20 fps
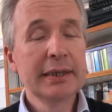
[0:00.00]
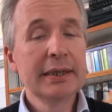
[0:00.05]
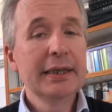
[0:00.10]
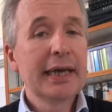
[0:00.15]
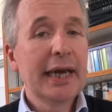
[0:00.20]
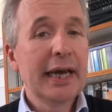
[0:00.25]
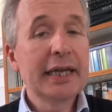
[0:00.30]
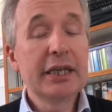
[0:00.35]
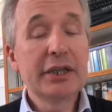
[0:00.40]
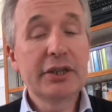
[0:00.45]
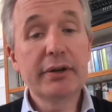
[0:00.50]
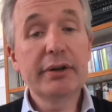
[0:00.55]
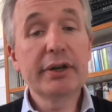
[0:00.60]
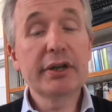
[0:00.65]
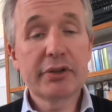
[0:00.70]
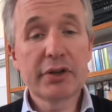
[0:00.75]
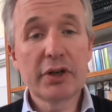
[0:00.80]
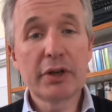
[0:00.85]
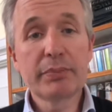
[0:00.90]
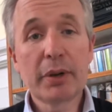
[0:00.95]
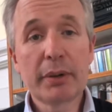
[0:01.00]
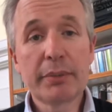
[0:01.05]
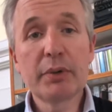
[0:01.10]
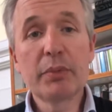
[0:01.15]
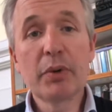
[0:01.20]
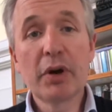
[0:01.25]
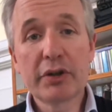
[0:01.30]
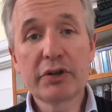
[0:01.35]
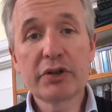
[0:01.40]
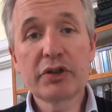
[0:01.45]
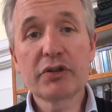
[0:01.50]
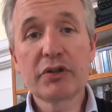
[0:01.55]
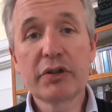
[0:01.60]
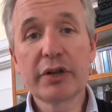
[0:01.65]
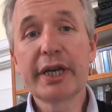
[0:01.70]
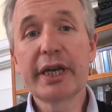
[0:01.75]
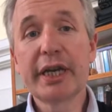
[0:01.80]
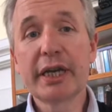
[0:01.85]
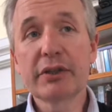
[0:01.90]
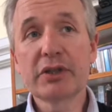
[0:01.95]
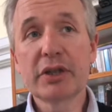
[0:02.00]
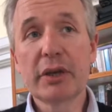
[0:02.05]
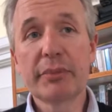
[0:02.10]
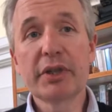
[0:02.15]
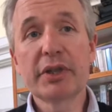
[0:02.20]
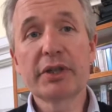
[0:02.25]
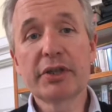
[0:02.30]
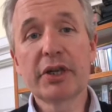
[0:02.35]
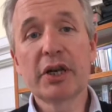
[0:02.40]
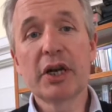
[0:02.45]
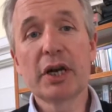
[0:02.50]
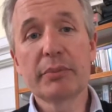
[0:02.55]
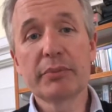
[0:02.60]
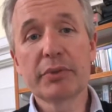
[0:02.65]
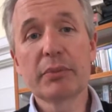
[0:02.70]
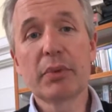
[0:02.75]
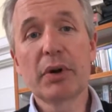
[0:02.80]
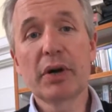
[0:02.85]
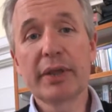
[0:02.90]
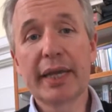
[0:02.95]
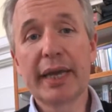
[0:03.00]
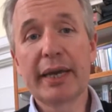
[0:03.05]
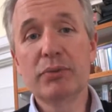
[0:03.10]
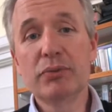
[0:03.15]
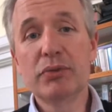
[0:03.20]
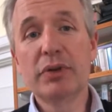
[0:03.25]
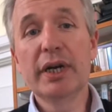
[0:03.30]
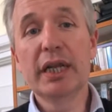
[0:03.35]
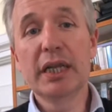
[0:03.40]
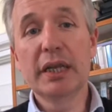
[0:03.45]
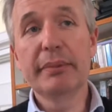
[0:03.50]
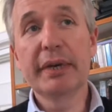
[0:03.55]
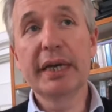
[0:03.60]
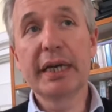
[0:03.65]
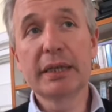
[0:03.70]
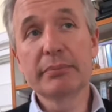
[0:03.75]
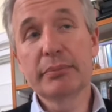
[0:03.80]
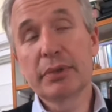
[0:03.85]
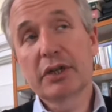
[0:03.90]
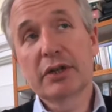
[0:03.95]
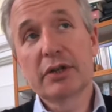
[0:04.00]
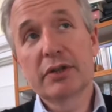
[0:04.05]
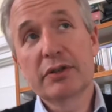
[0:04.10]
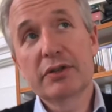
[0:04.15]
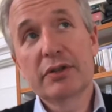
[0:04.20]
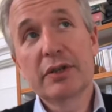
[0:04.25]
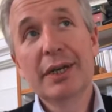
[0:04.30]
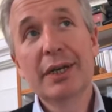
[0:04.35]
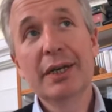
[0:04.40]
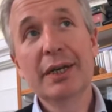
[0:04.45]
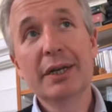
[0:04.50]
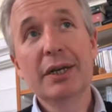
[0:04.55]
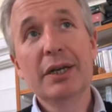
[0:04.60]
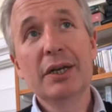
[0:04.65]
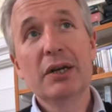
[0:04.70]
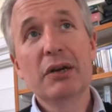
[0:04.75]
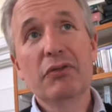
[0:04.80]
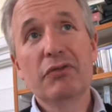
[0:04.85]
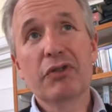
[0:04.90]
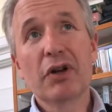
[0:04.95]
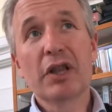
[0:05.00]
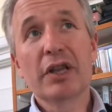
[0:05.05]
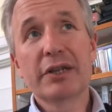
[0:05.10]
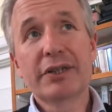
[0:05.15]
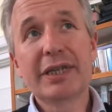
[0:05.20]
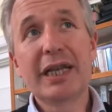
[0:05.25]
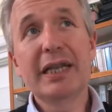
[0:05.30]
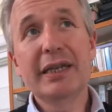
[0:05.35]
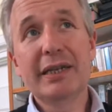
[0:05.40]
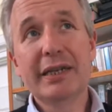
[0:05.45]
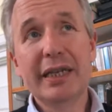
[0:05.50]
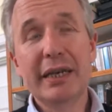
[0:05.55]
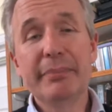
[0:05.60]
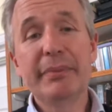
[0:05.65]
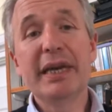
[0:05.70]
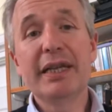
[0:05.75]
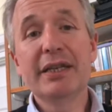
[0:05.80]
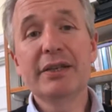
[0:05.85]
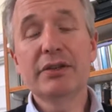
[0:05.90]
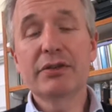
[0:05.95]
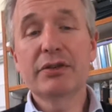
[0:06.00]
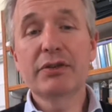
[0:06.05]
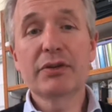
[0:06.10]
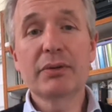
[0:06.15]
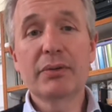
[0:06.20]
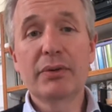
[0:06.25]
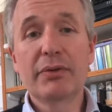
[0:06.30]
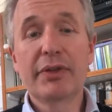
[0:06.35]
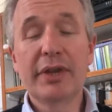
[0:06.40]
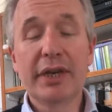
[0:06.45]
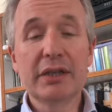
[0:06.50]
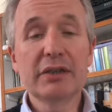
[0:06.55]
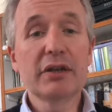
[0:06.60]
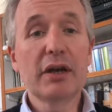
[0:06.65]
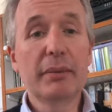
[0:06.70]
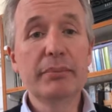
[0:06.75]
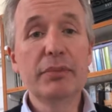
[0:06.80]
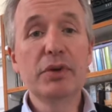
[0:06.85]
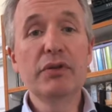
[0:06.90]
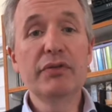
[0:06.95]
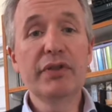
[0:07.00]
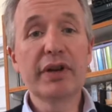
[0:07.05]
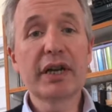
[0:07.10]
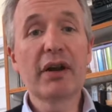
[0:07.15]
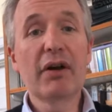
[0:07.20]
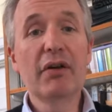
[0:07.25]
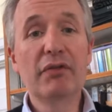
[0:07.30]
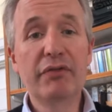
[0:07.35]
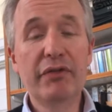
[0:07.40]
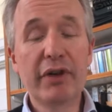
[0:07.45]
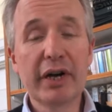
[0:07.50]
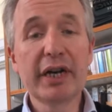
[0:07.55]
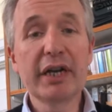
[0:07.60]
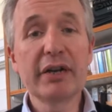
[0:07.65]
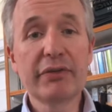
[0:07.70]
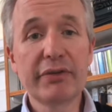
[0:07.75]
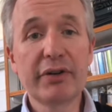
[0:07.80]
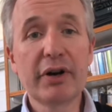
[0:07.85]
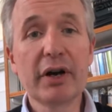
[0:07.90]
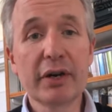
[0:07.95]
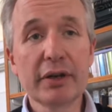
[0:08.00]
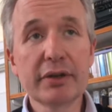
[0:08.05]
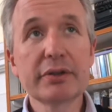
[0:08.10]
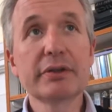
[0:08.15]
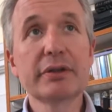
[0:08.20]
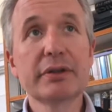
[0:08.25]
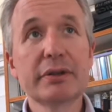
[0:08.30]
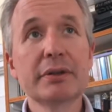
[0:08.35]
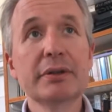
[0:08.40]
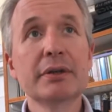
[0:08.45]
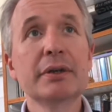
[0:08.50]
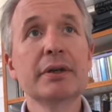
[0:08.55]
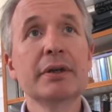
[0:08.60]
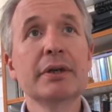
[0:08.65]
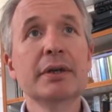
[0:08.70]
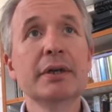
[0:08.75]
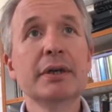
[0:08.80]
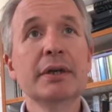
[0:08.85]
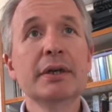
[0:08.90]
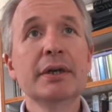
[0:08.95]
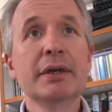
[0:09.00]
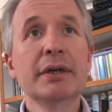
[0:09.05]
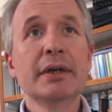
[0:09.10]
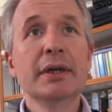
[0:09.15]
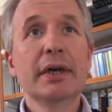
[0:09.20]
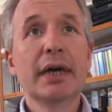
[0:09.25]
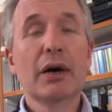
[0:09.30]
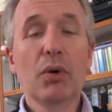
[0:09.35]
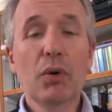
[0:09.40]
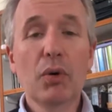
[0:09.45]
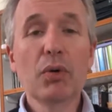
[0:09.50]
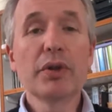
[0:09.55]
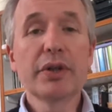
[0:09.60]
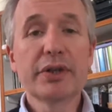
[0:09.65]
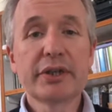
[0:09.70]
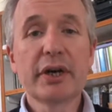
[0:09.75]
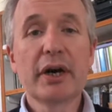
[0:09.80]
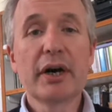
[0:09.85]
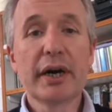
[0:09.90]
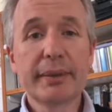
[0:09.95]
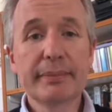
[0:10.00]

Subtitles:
And in doing so, probably worth just looking at some of the terms and what they really mean, because volatility means things are moving very fast all the time.